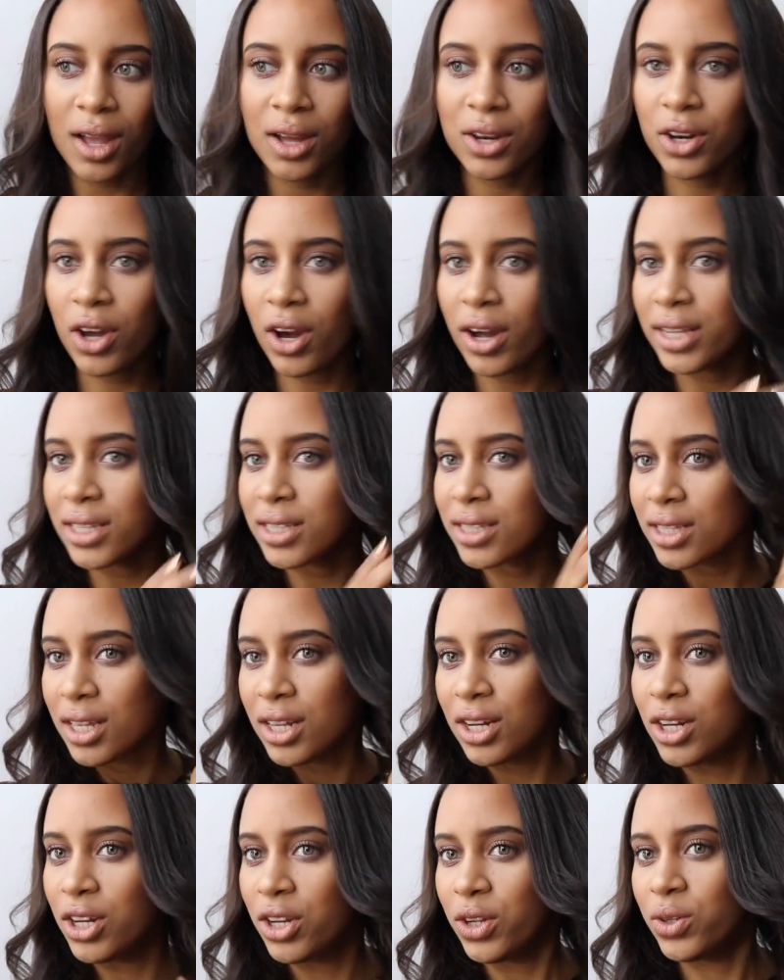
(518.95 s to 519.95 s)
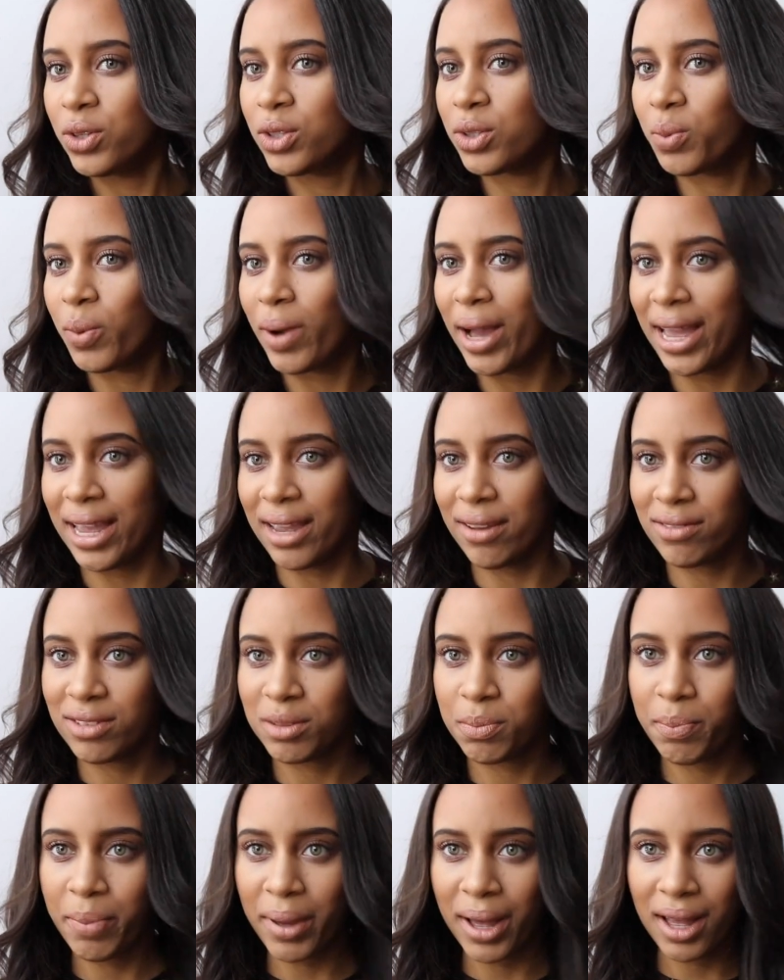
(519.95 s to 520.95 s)
nice loose
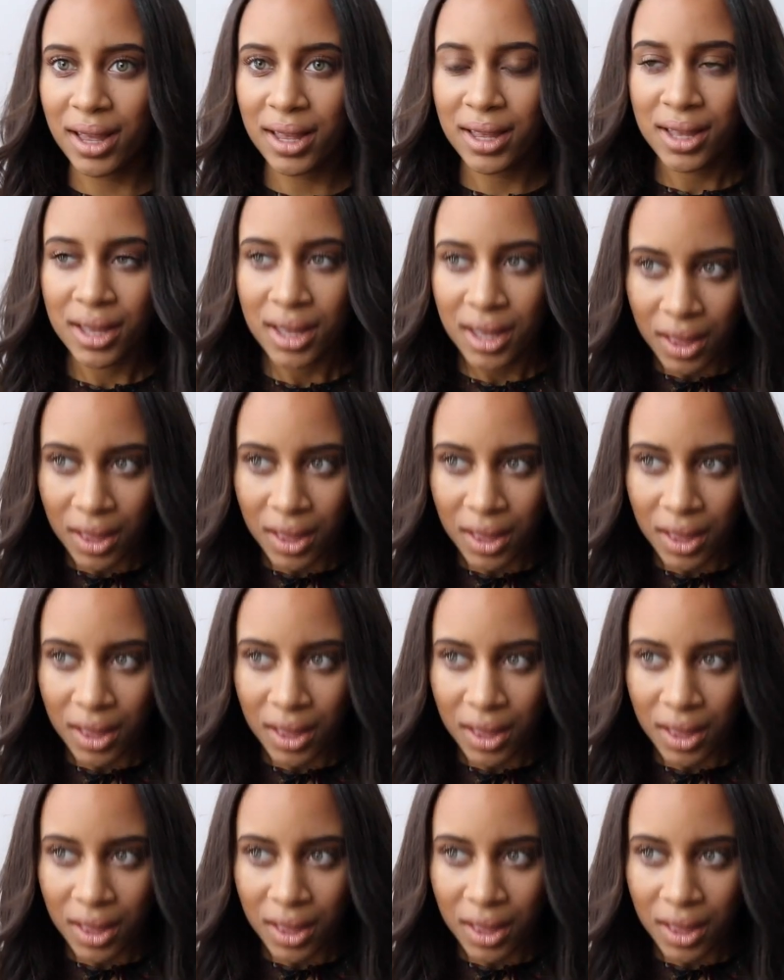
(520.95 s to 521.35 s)
waves, but